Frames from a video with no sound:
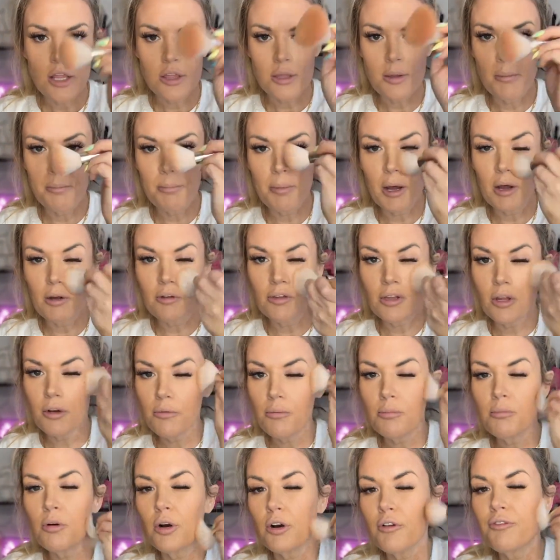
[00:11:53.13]

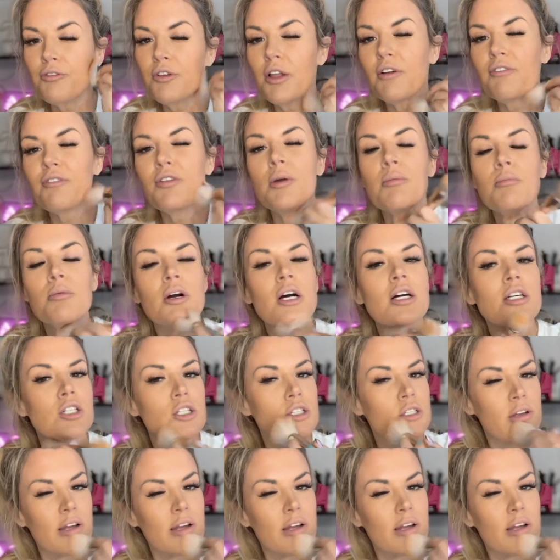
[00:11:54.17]
The more fluffy brush